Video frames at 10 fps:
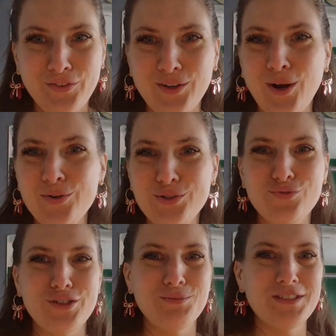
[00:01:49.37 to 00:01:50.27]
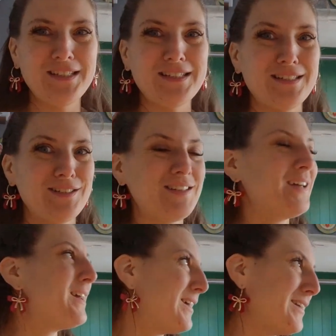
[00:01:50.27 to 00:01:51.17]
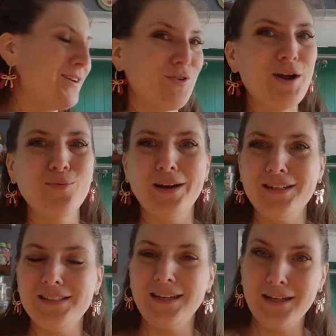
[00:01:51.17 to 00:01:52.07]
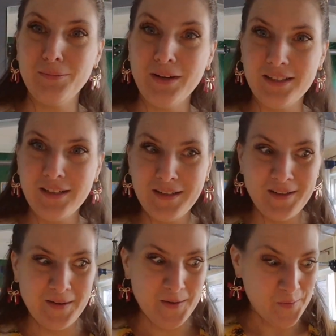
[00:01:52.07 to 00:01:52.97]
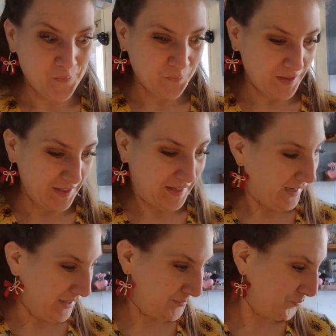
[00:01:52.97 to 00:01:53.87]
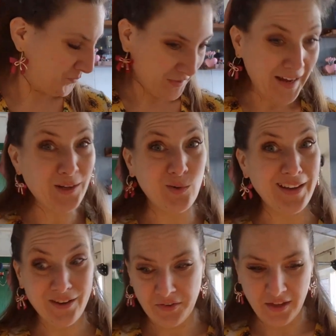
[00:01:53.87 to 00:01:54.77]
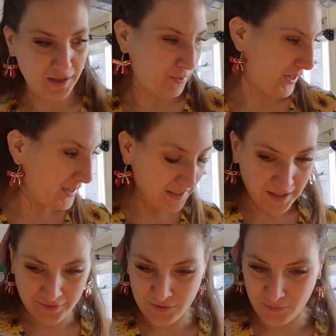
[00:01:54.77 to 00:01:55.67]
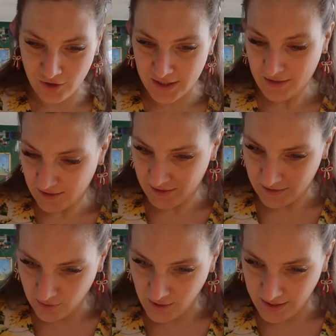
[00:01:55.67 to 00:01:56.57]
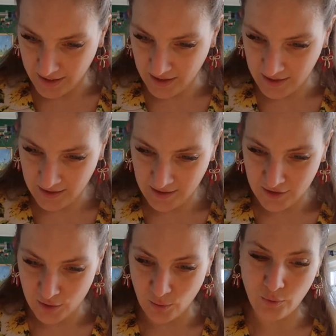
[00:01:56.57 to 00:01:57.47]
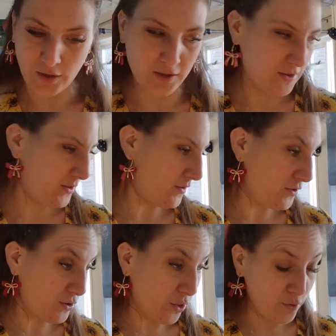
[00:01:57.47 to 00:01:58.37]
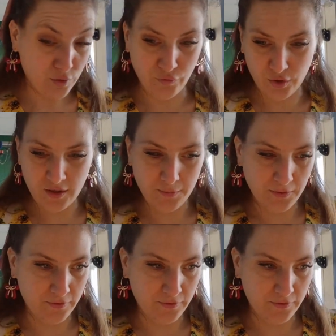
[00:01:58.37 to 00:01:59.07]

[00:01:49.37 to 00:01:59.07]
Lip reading: close to Christmas isn't the right way to say it, but yeah, I don't have that. But I did have some raisins, so I soaked those for a couple